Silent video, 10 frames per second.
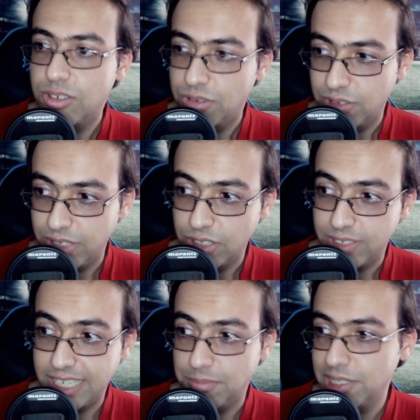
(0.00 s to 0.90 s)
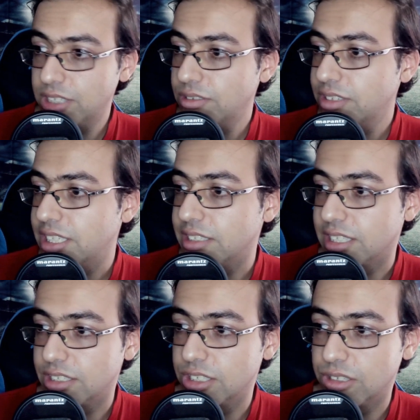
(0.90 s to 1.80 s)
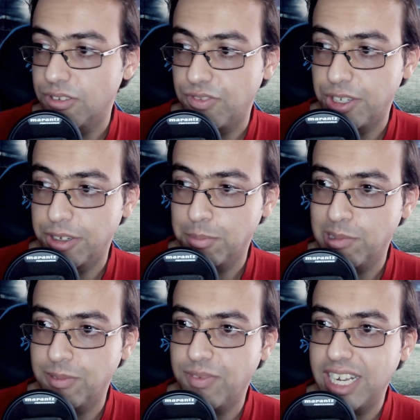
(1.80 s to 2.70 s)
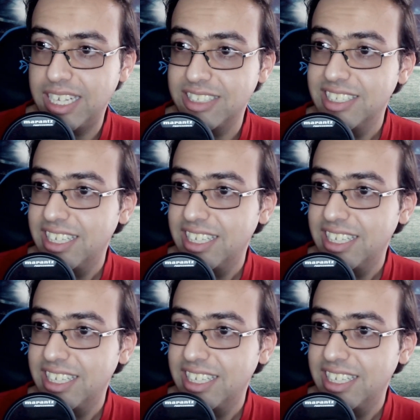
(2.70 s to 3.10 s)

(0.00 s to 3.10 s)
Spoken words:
when we go down below, you can go view your profile,